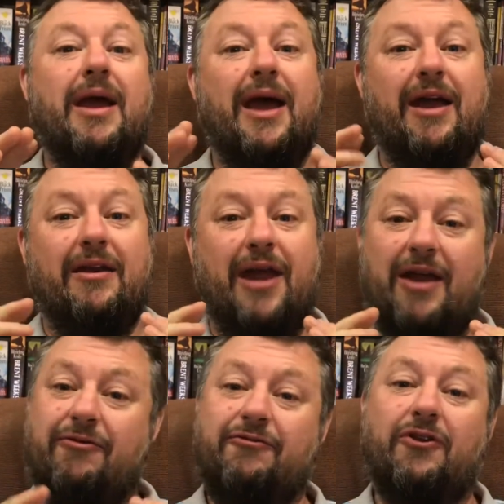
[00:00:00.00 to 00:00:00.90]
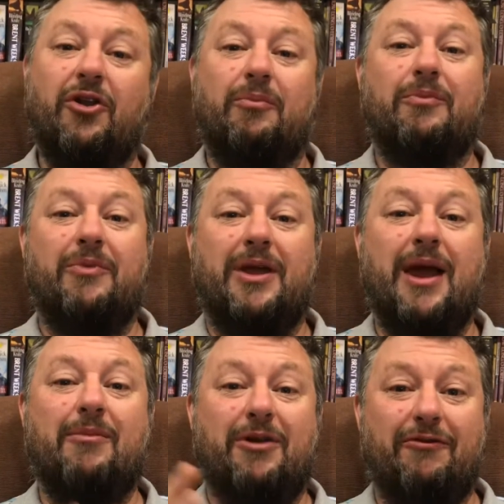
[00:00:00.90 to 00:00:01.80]
And Philip
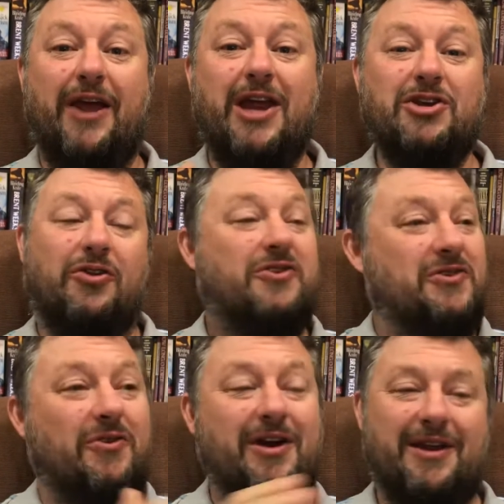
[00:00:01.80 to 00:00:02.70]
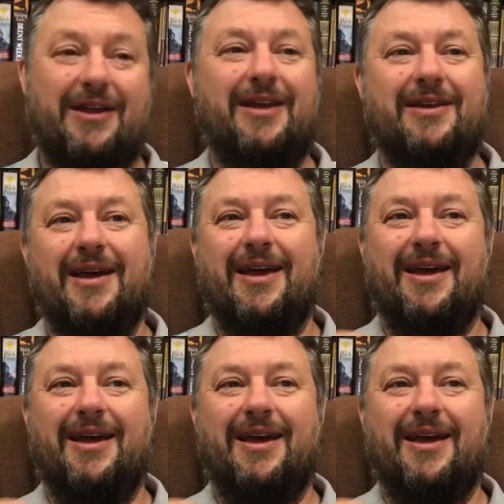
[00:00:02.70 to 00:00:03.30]
became an evangelist, right?